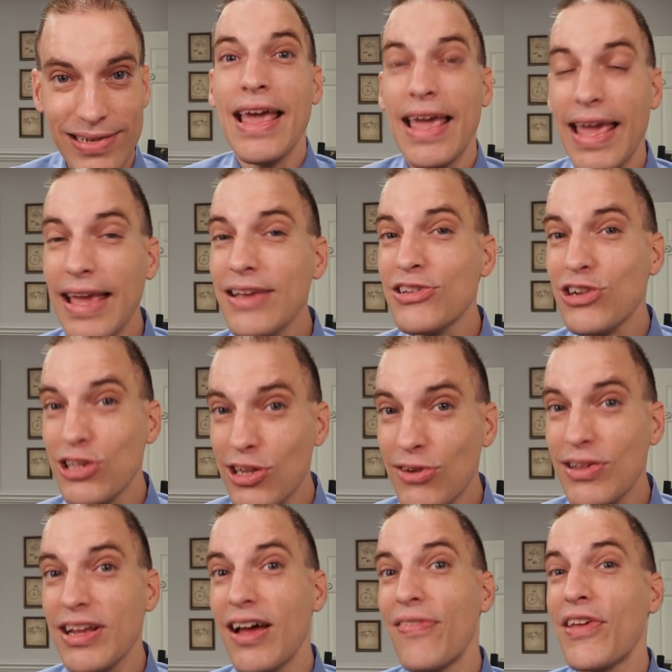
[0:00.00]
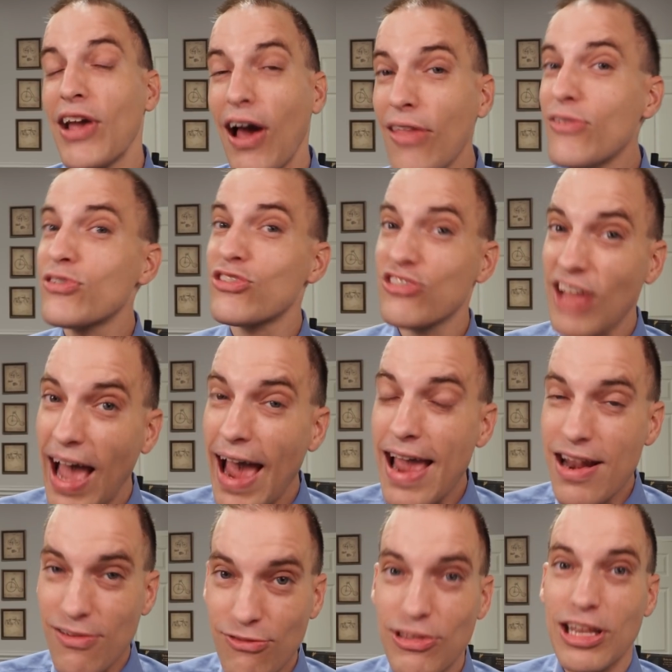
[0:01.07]
He is clearly on the other
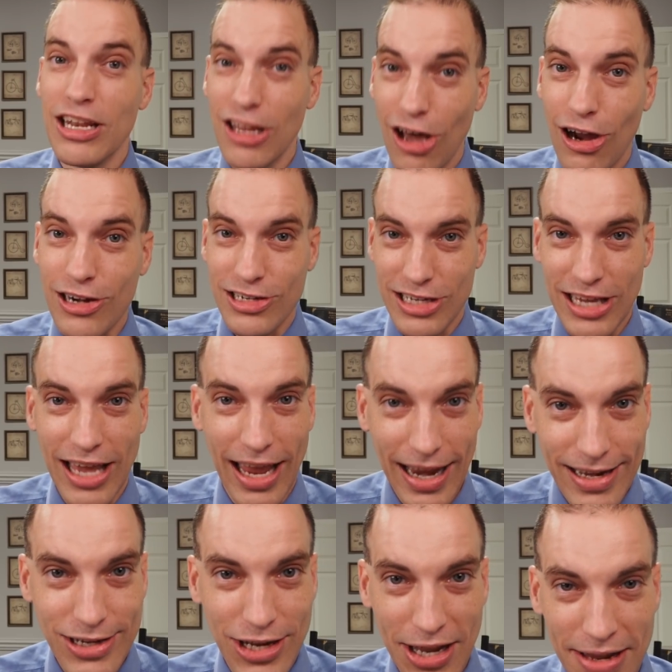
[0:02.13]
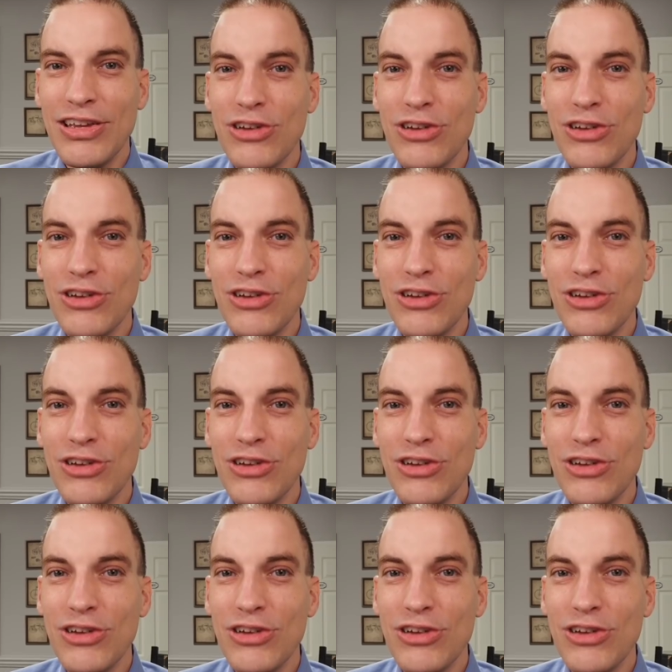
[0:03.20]
side of the locked gate.